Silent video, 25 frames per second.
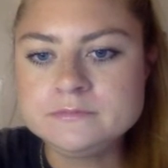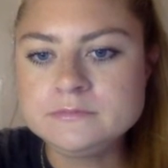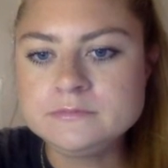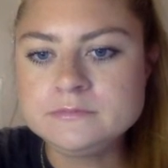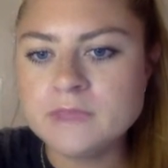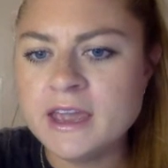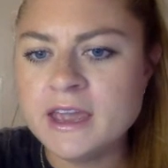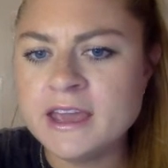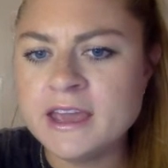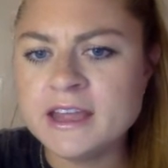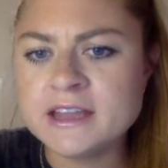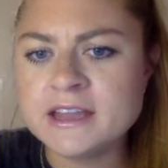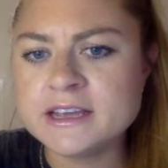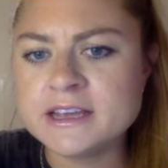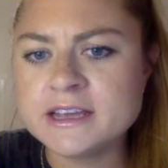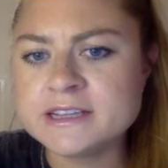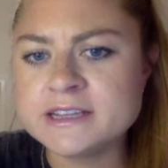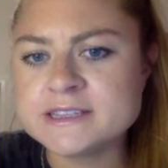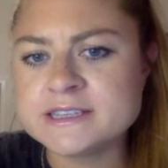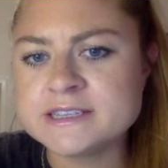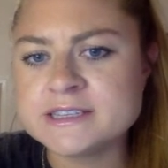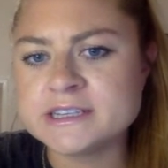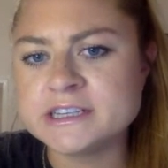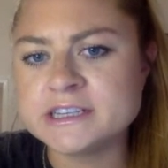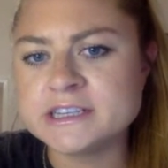And
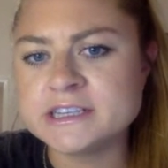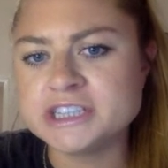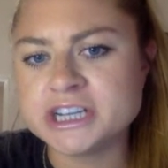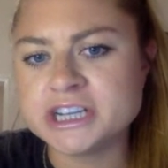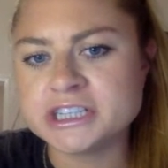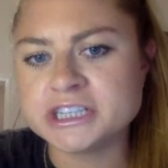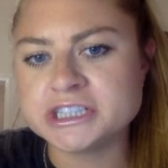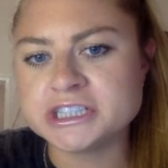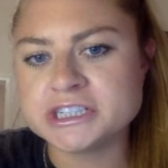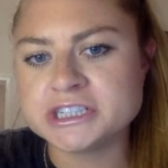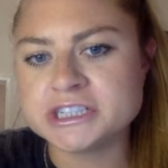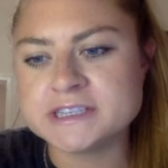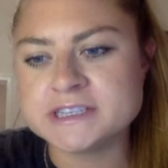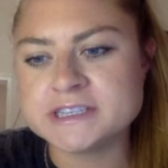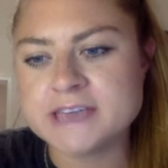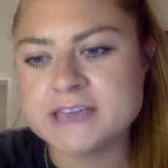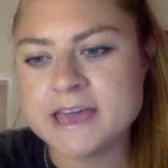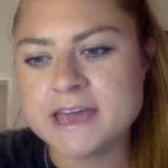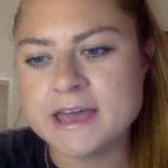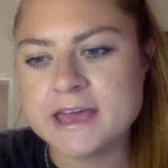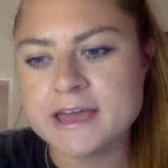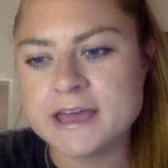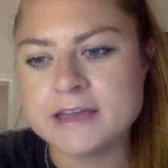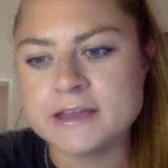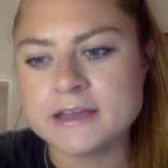insulin injections
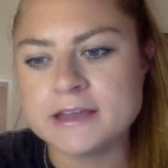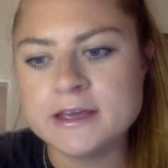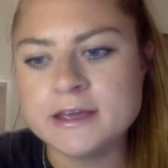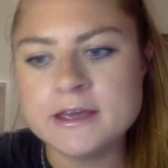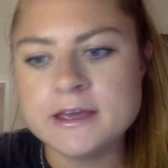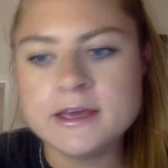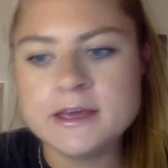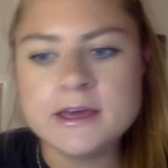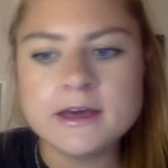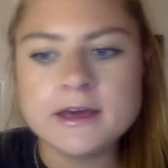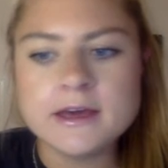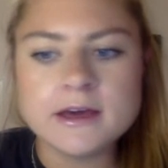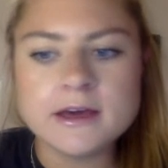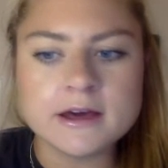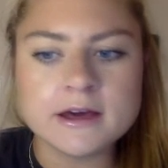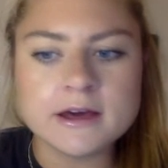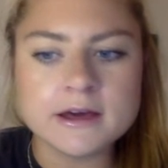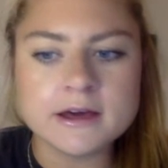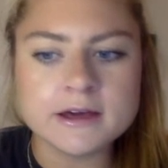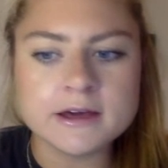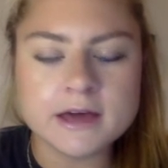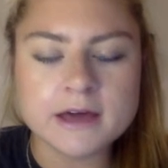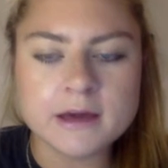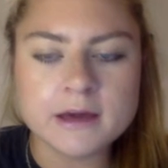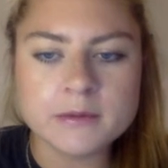can
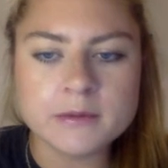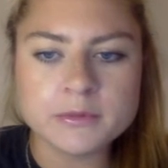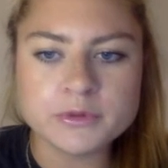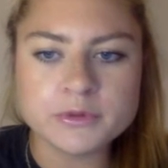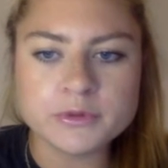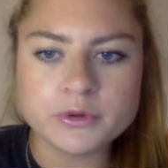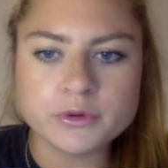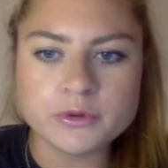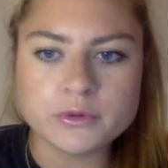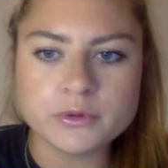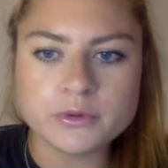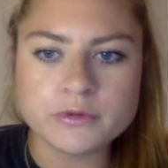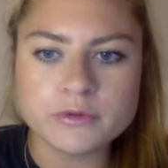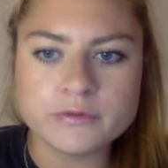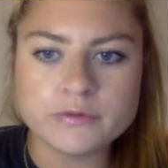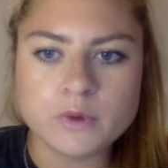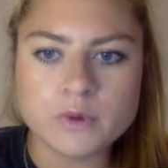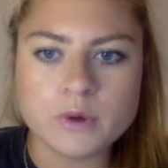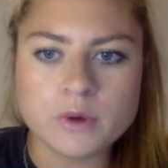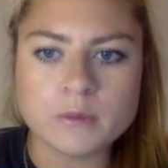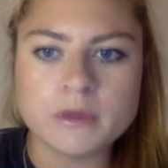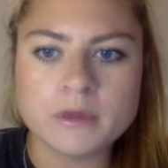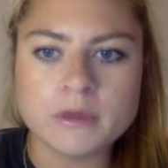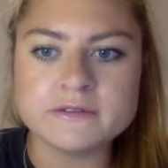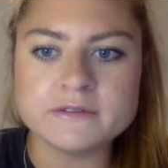come through the
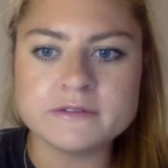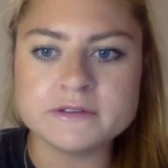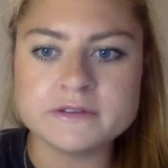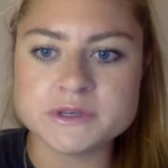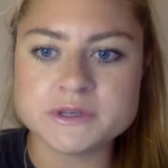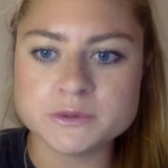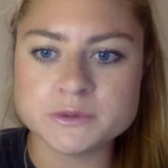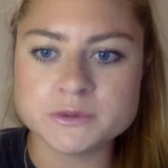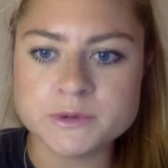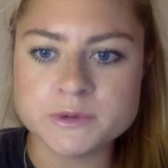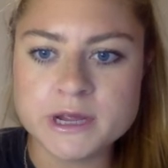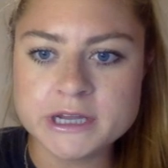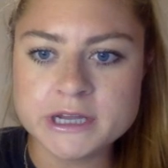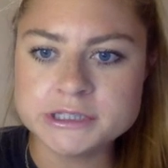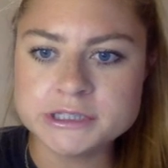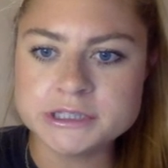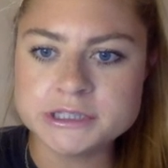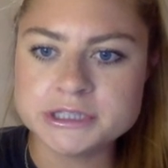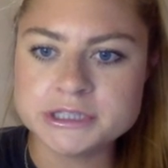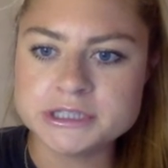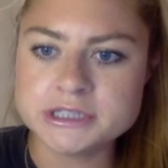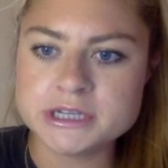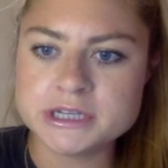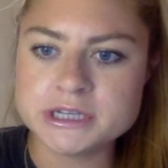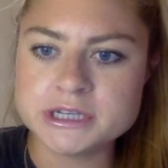form of a
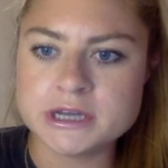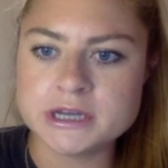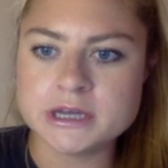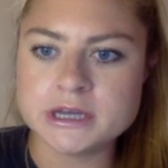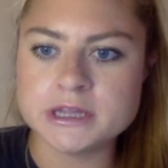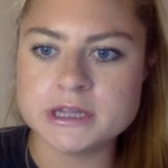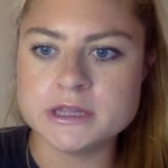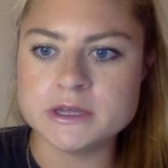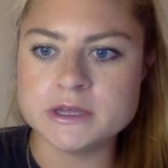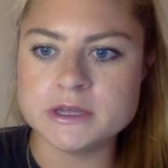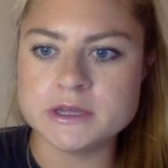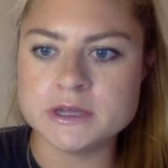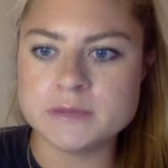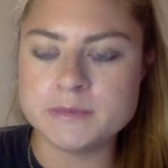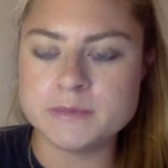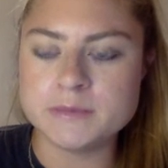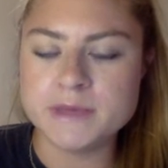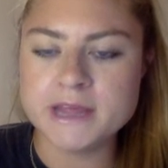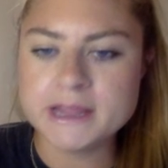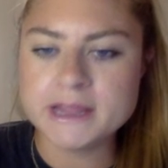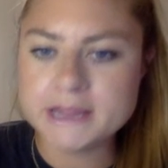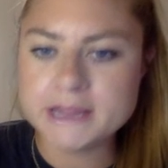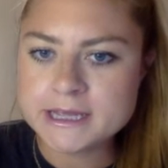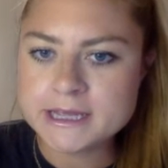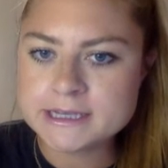syringe, the
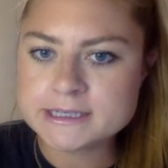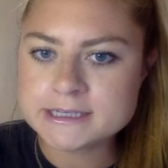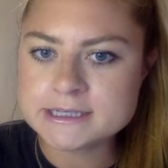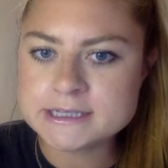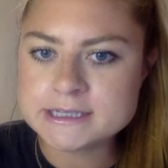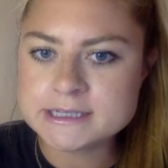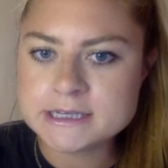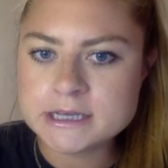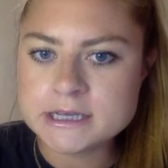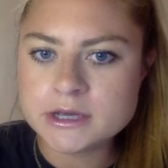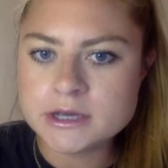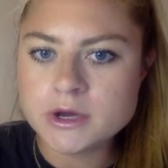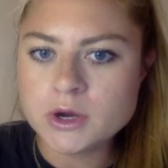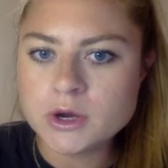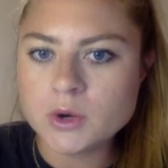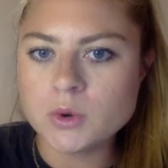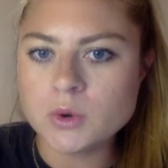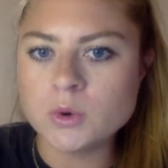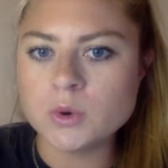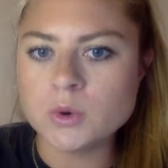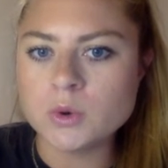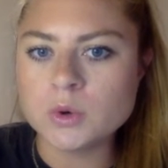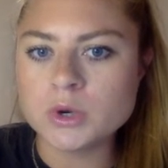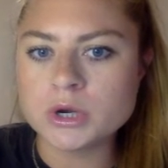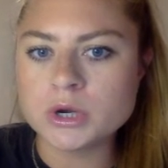pinlet,
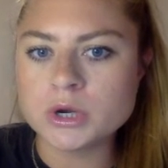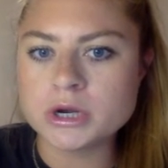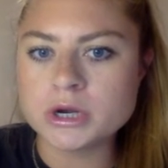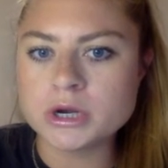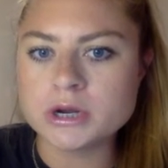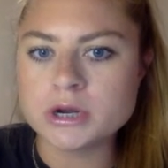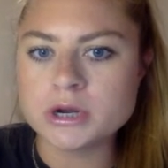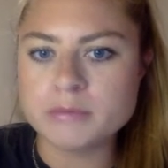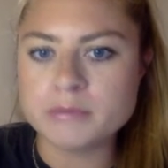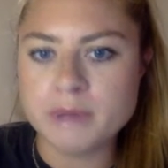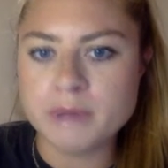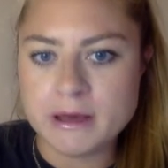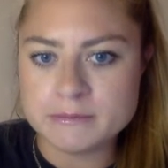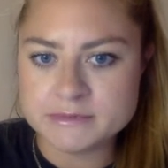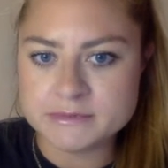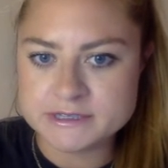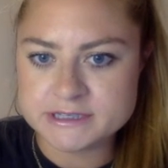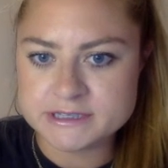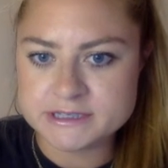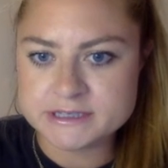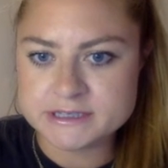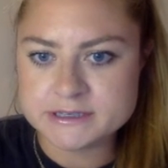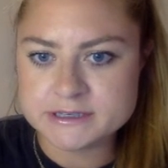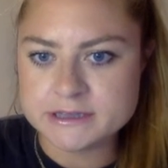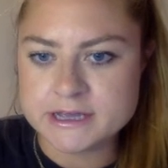or
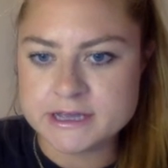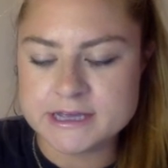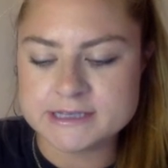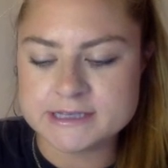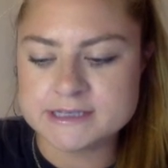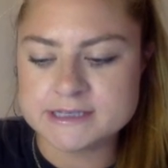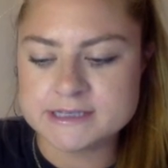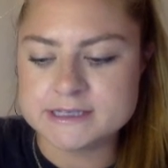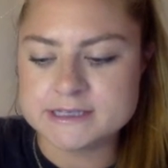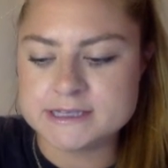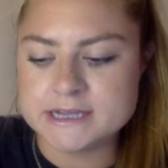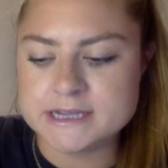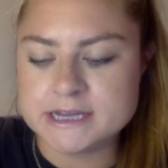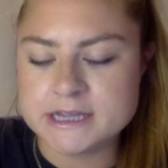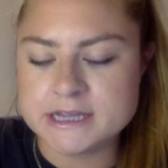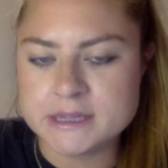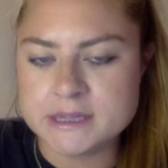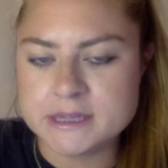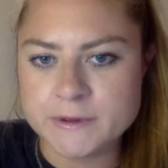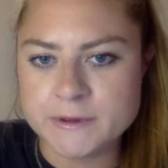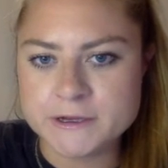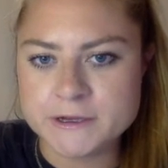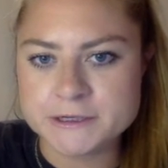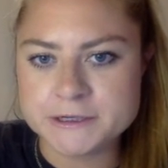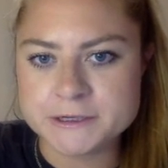pumps, as seen in
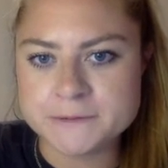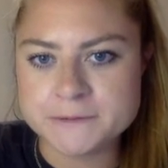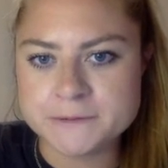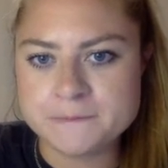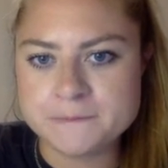the picture.